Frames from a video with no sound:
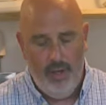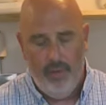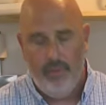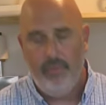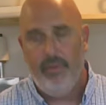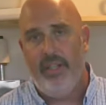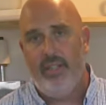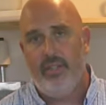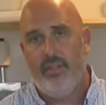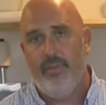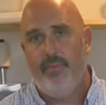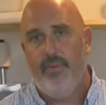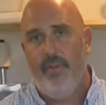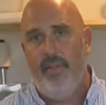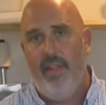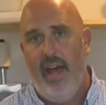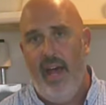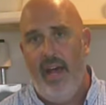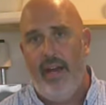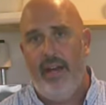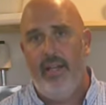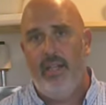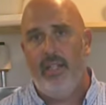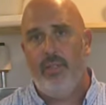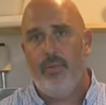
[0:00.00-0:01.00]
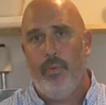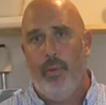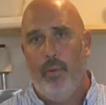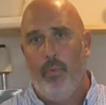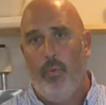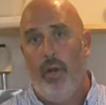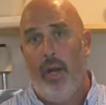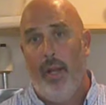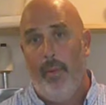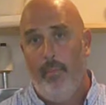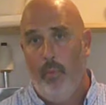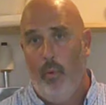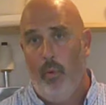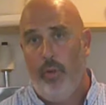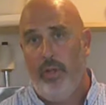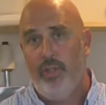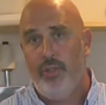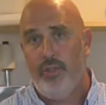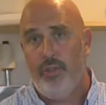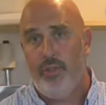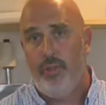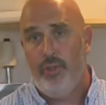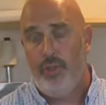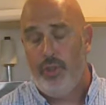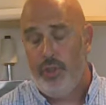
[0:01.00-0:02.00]
Reason for that is we want a
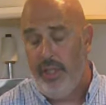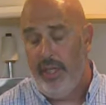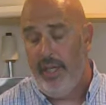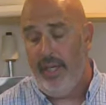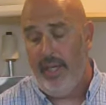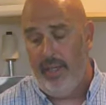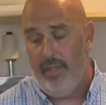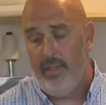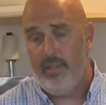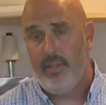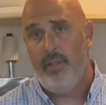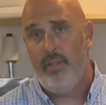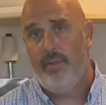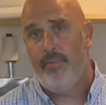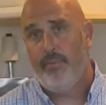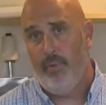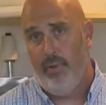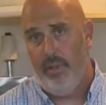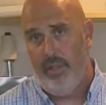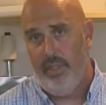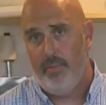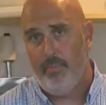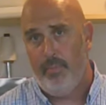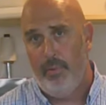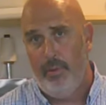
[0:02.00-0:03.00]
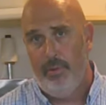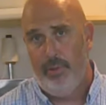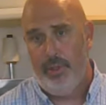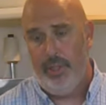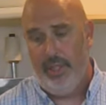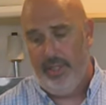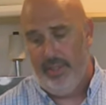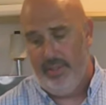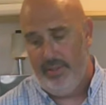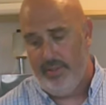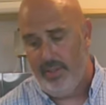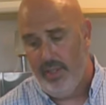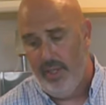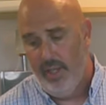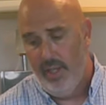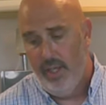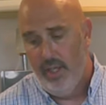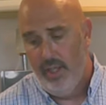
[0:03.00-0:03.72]
moist cheese for this blue cheese.